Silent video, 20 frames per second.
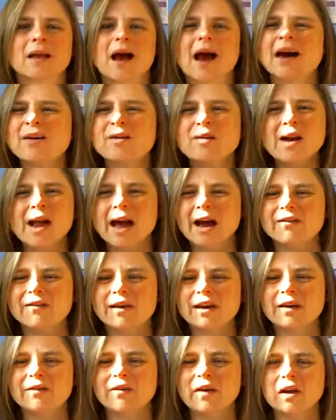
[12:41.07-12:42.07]
I don't have
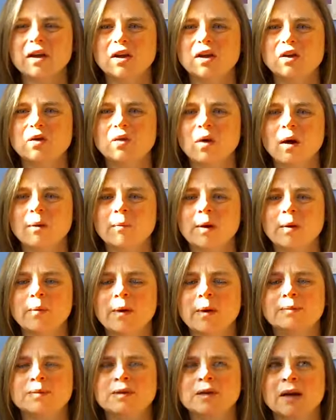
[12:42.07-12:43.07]
an FAQ on my
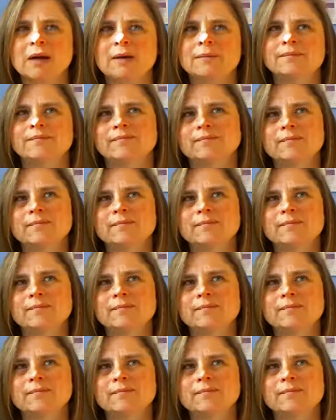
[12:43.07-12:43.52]
website.